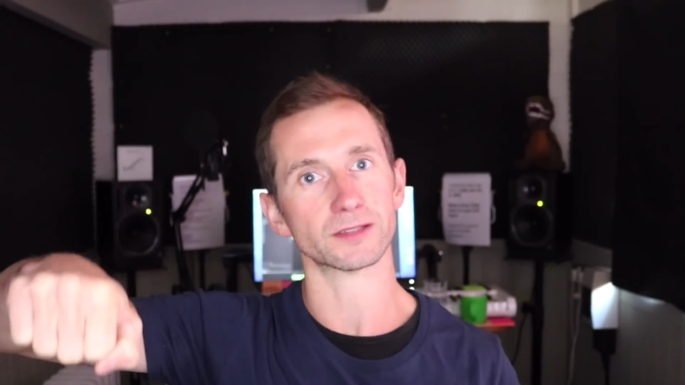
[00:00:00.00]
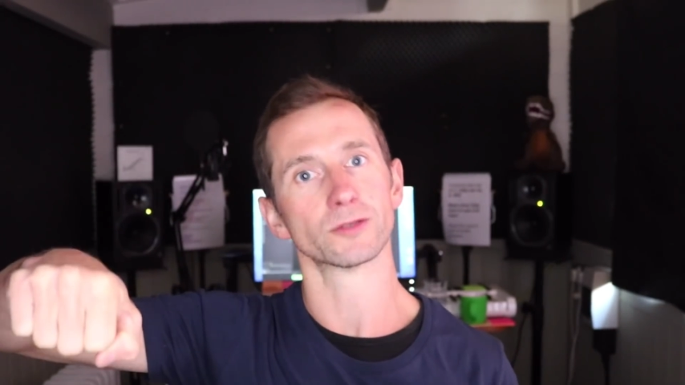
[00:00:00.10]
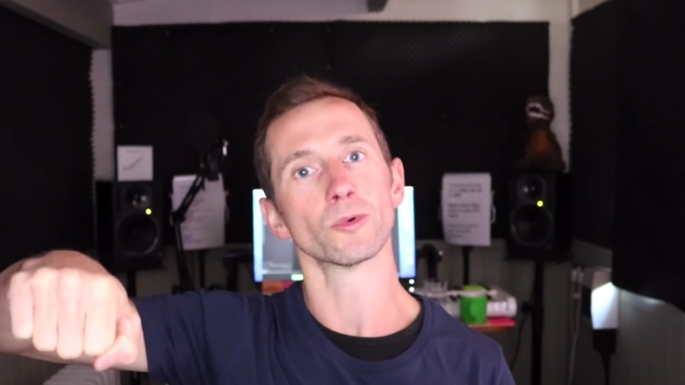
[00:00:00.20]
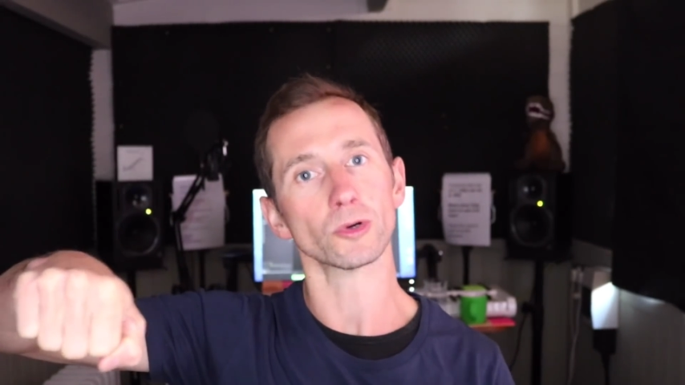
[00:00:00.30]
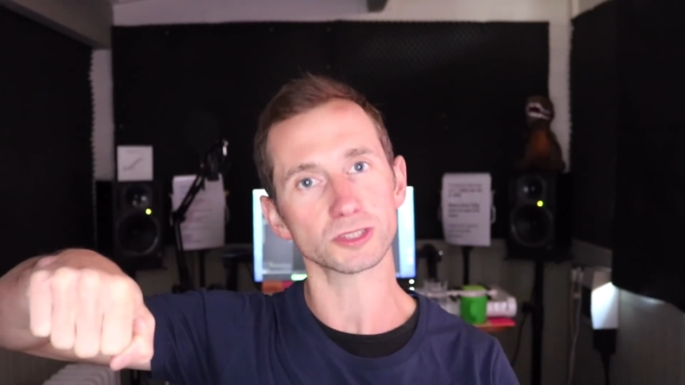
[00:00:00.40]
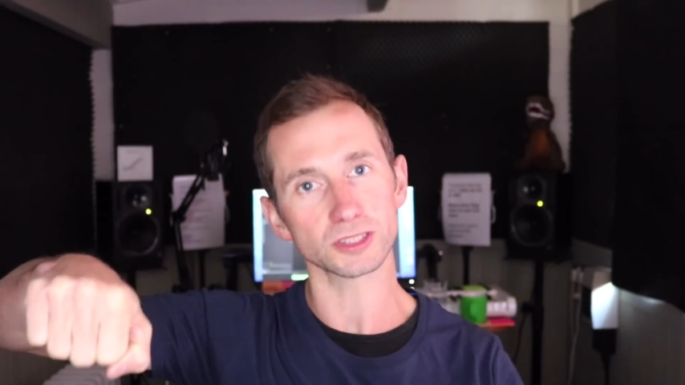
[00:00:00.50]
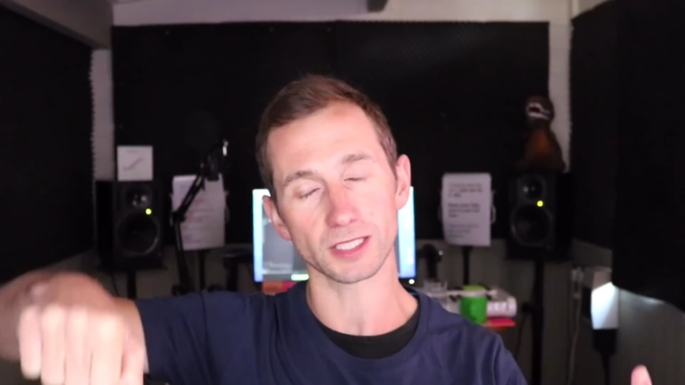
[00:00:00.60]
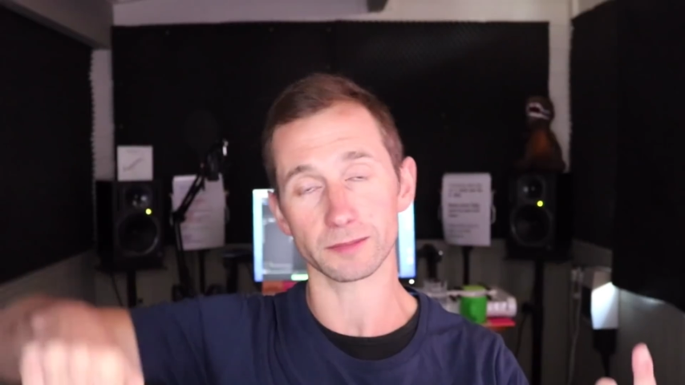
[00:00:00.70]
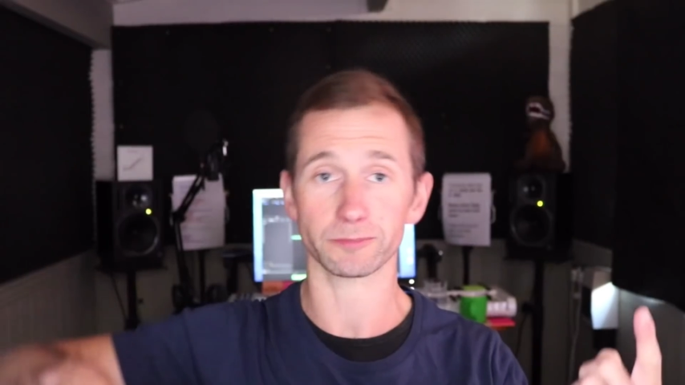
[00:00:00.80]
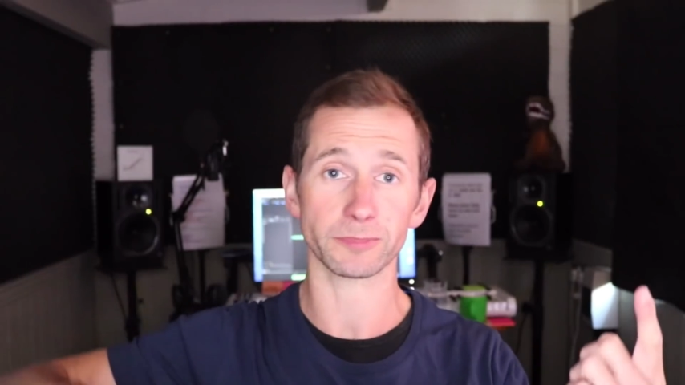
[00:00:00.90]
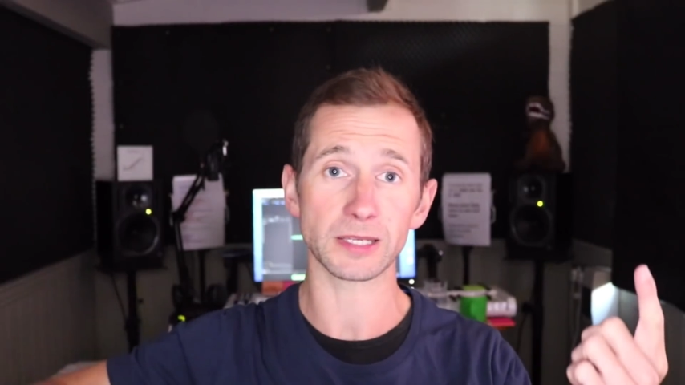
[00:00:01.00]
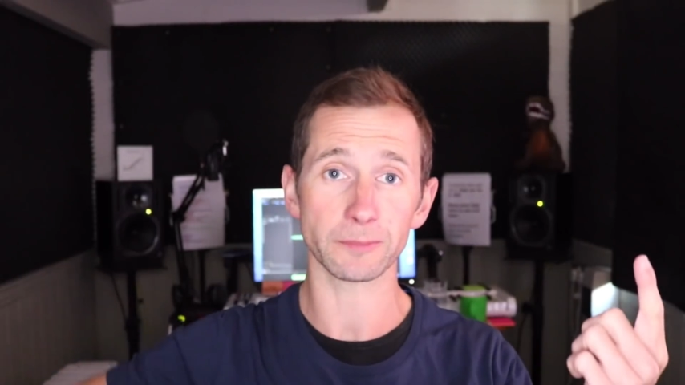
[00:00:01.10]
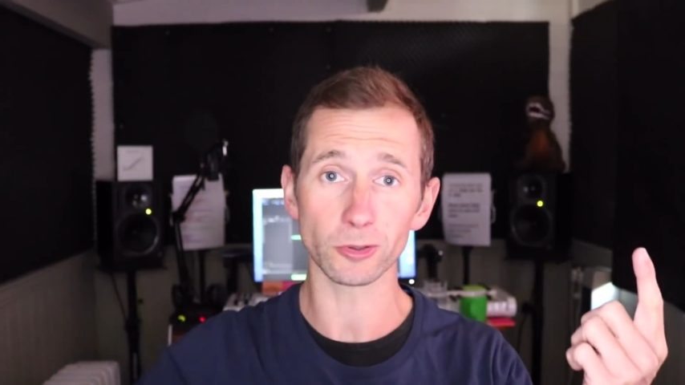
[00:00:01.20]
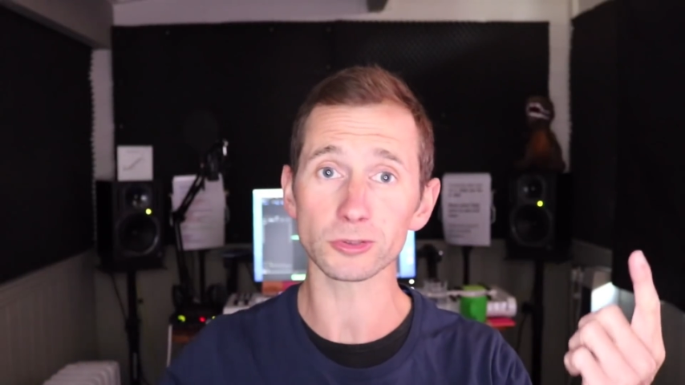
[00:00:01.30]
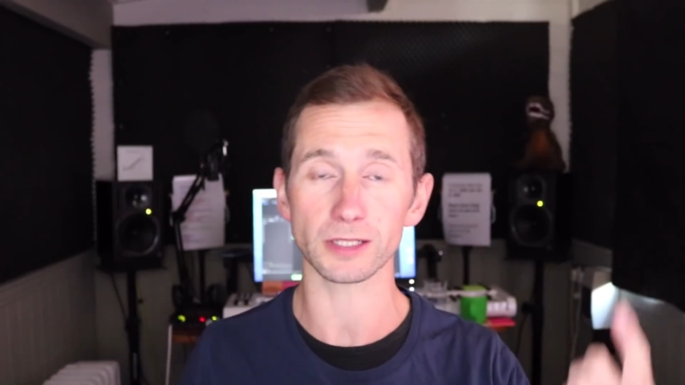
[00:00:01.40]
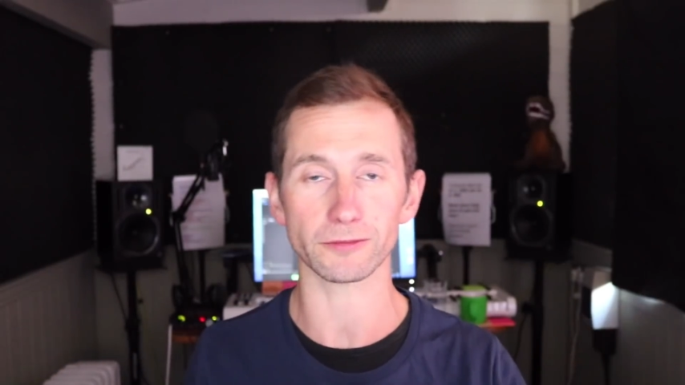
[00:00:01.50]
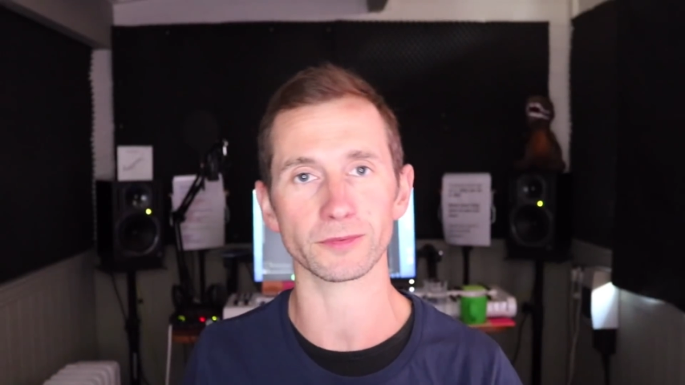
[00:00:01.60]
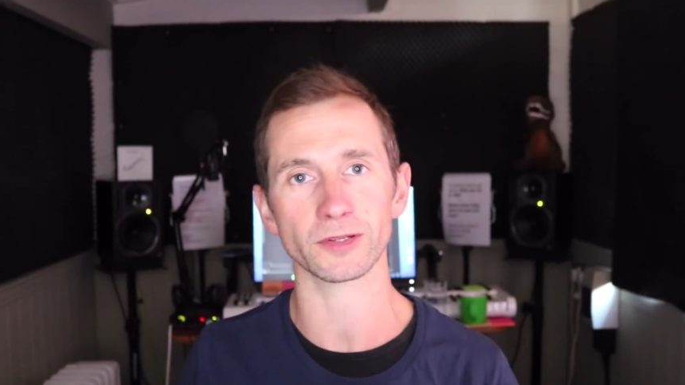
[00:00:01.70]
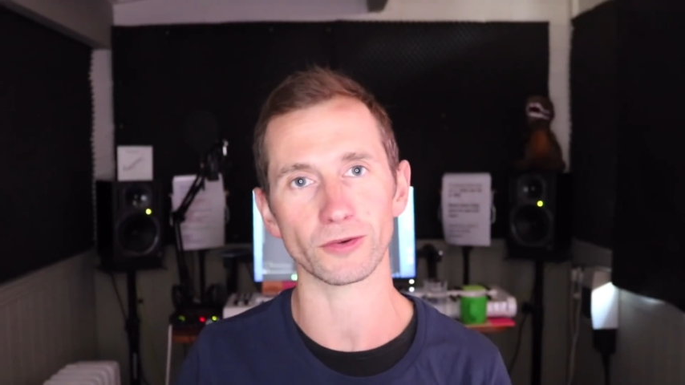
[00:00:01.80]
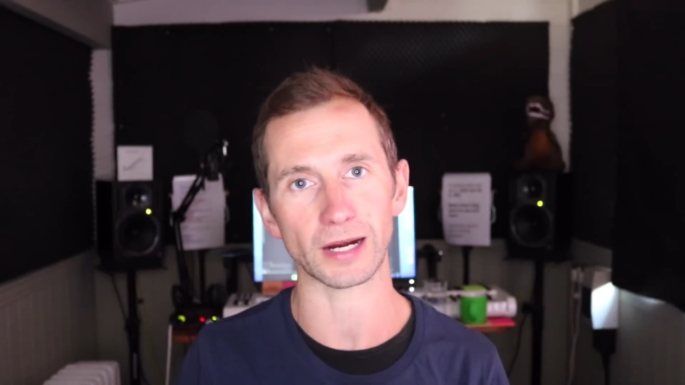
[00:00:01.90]
and the water's being pulled up
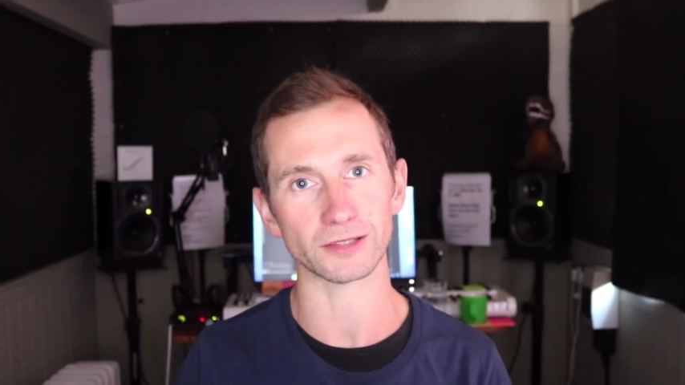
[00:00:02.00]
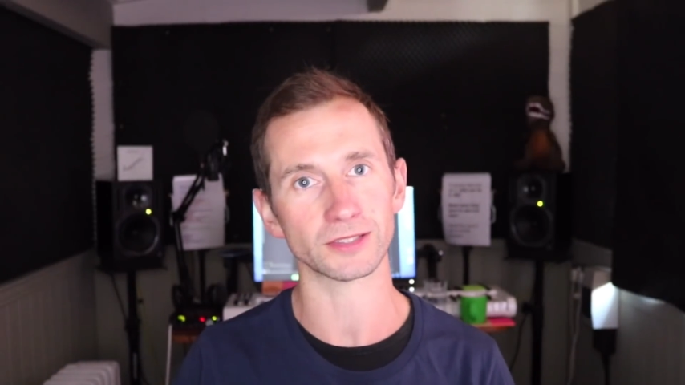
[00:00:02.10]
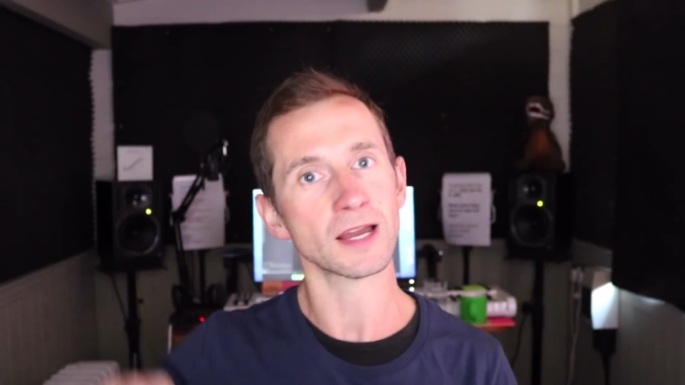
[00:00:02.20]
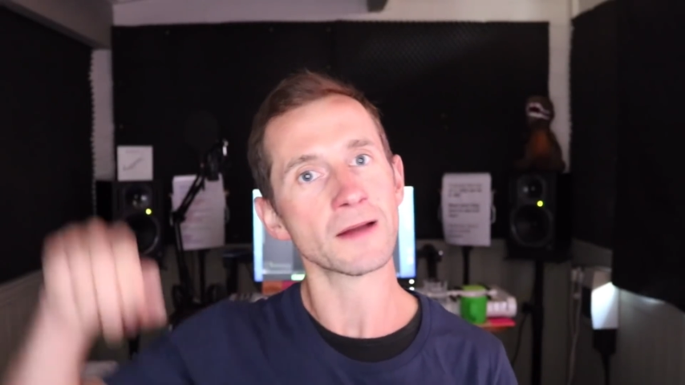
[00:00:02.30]
from the ground,